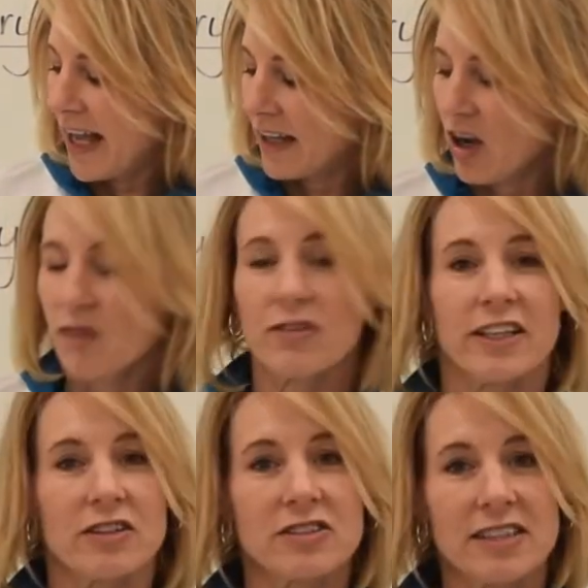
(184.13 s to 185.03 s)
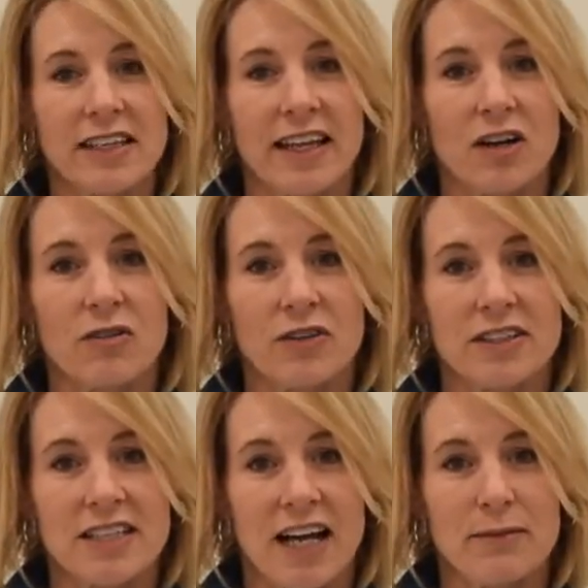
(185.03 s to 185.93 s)
and hopefully you'll see that over
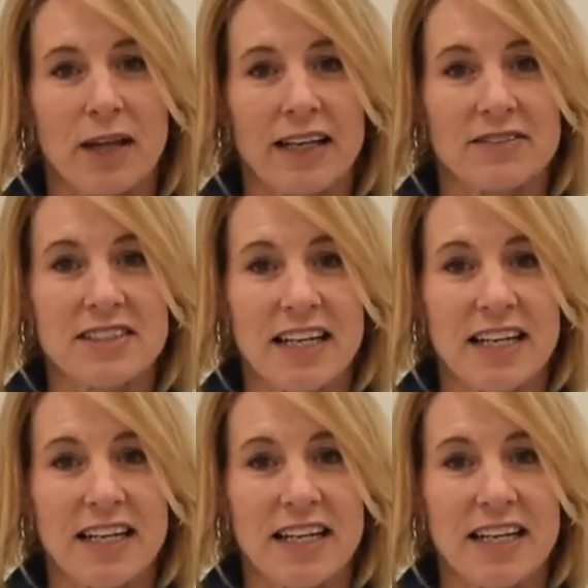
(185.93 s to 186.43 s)
the timeline of